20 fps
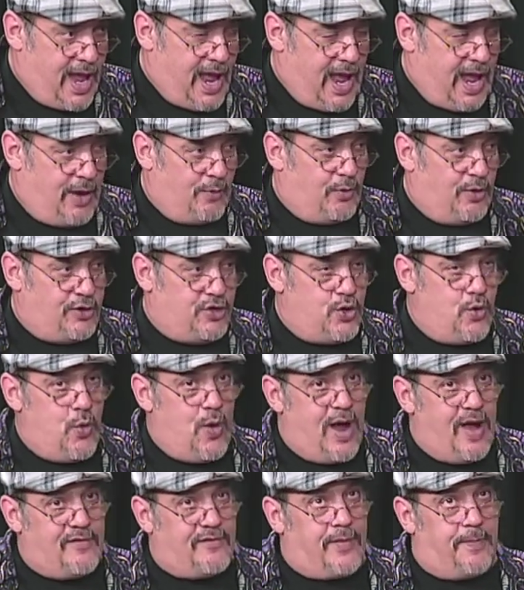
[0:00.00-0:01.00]
And when you
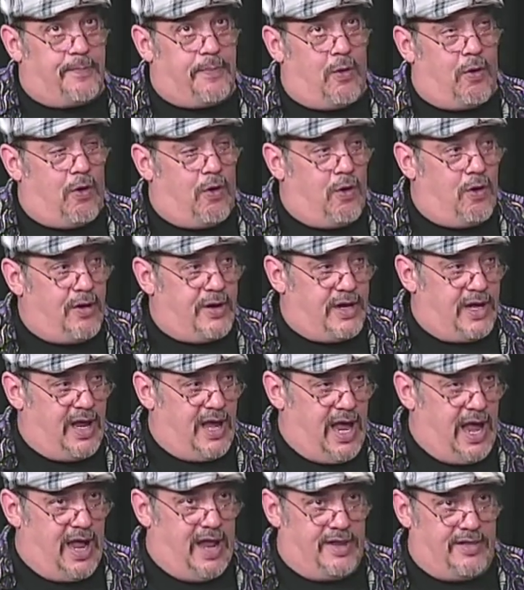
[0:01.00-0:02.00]
have a
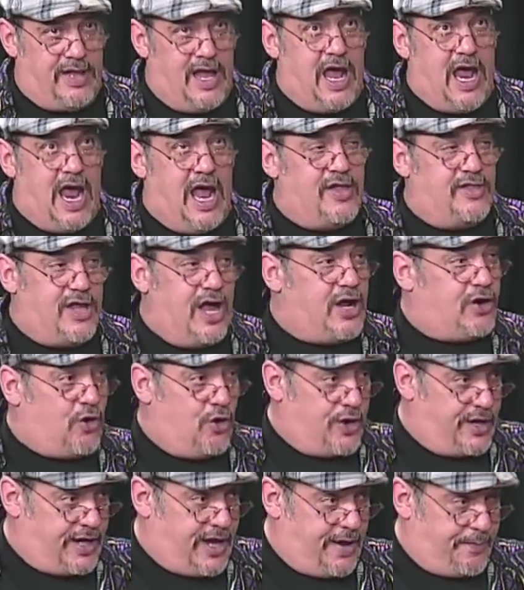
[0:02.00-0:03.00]
party, and they're, and they're
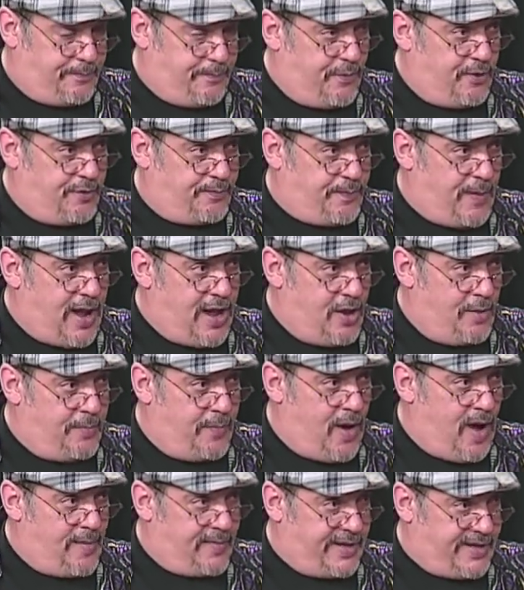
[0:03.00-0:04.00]
going to get burnt by
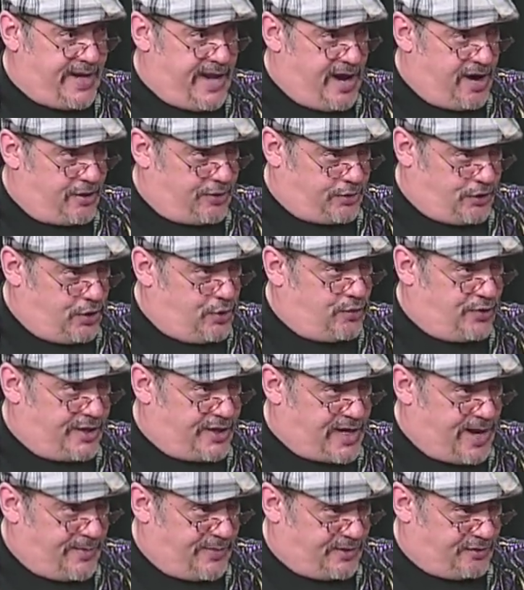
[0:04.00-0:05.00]
Obamacare, too, the
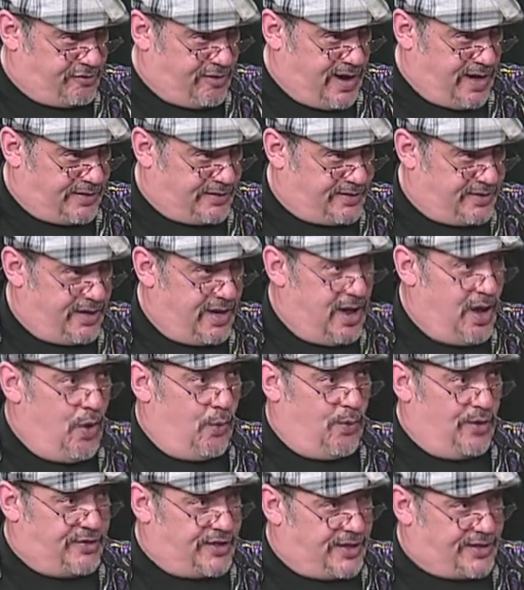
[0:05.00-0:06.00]
Democrats, right.
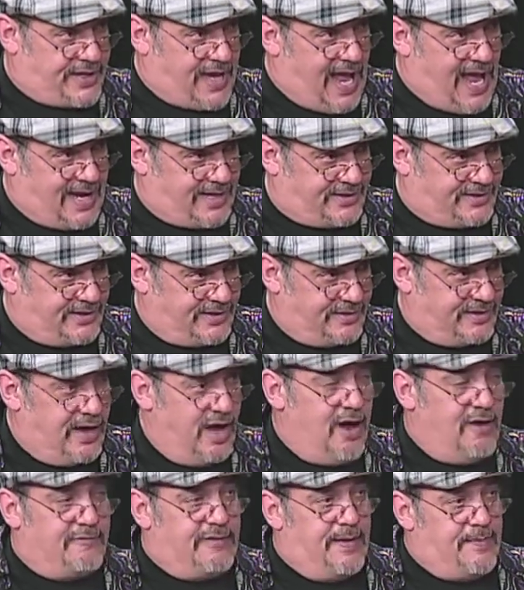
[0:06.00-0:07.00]
with the taxes.
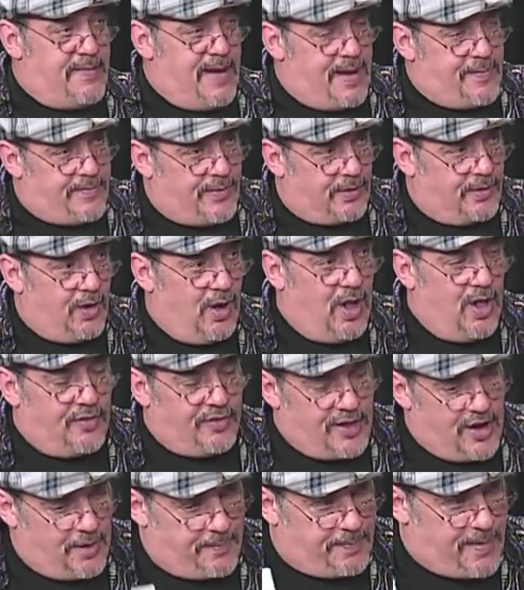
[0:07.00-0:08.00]
Remember,
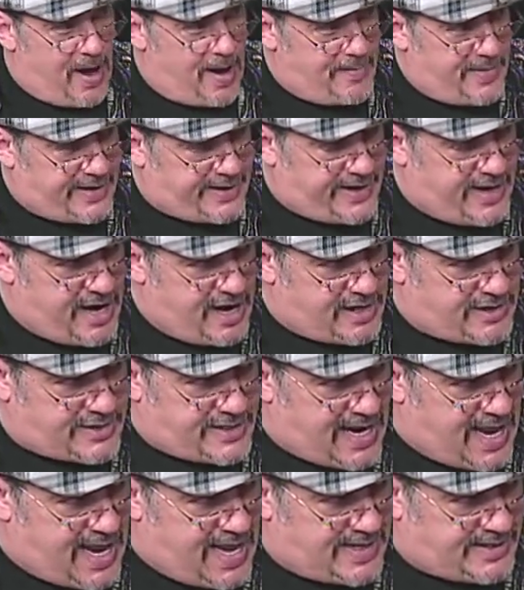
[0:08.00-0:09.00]
the Obamacare
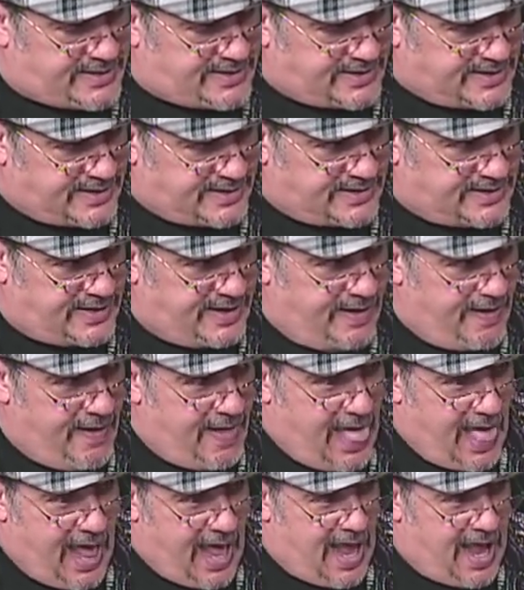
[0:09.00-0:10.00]
taxes
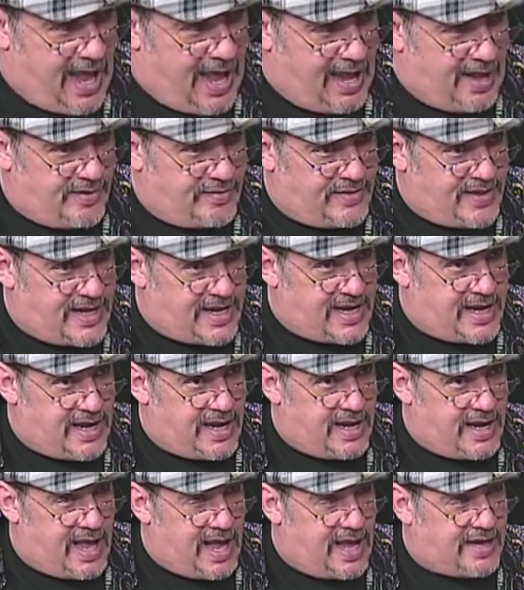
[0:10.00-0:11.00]
and
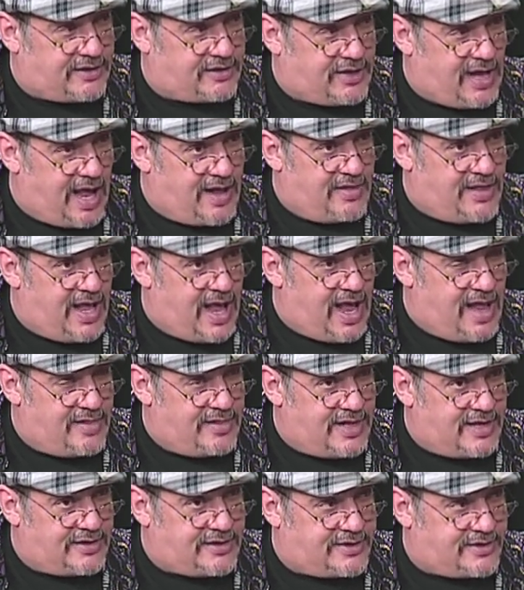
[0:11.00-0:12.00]
the and,
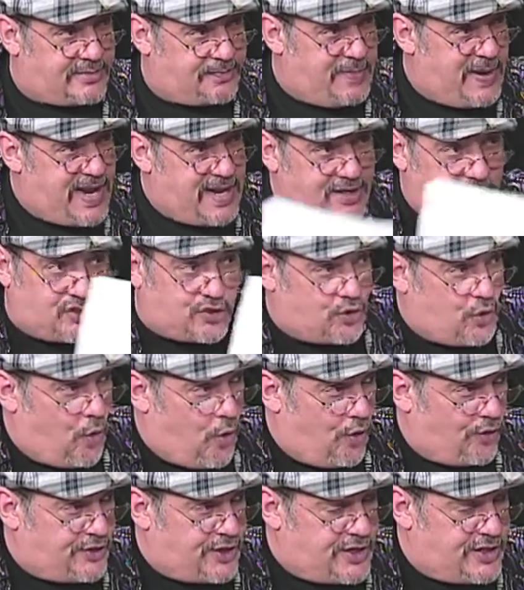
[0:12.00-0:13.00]
and this being
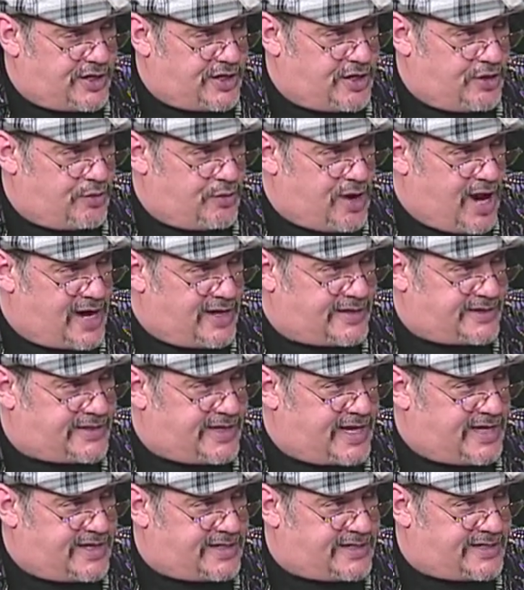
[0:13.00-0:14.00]
stalled in the United
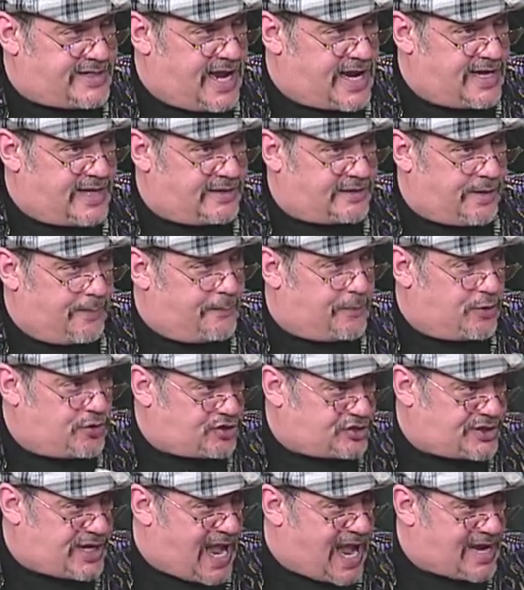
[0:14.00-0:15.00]
States Senate, the
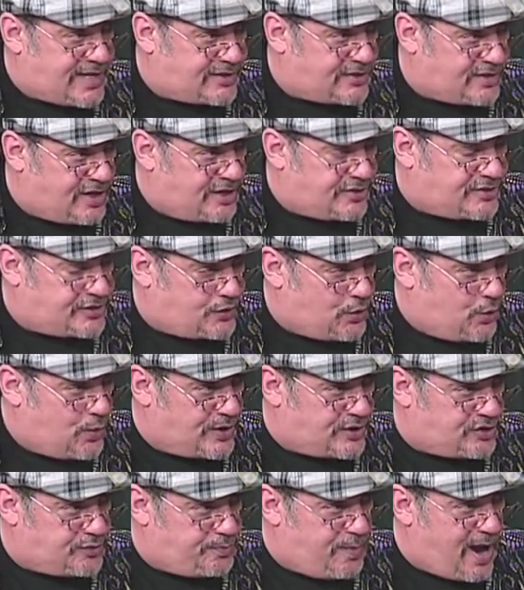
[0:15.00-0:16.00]
Bush tax cuts to
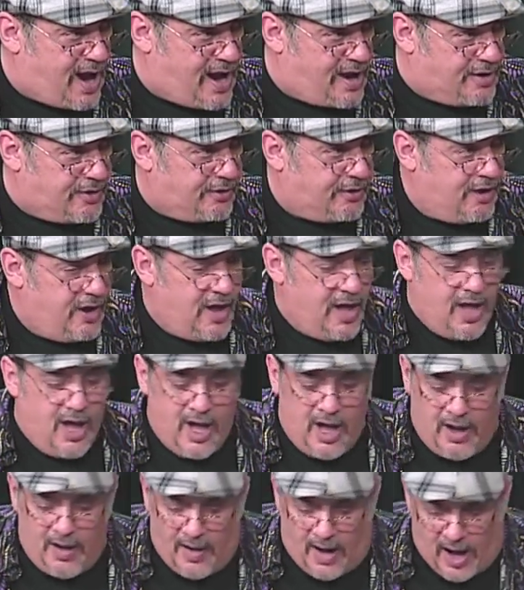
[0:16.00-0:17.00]
expire,
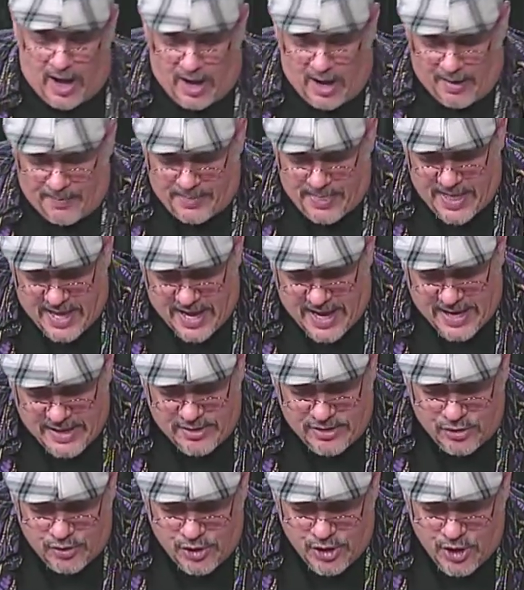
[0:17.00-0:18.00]
uh,
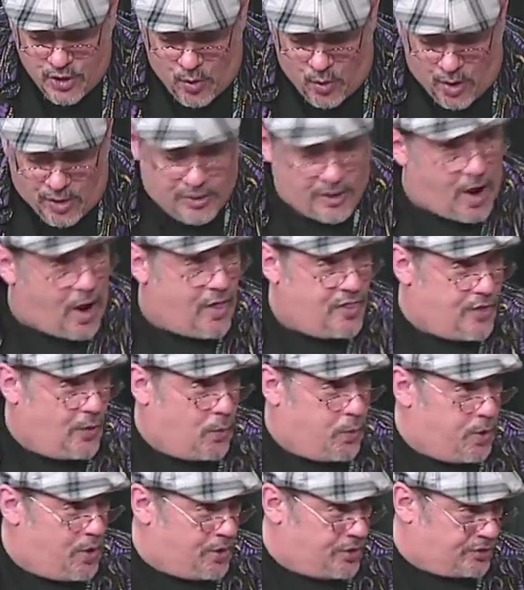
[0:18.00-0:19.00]
hit New York the
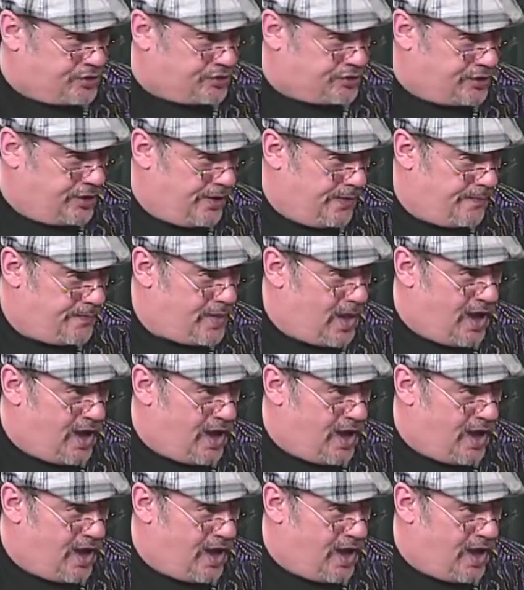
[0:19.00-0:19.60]
worst. Right.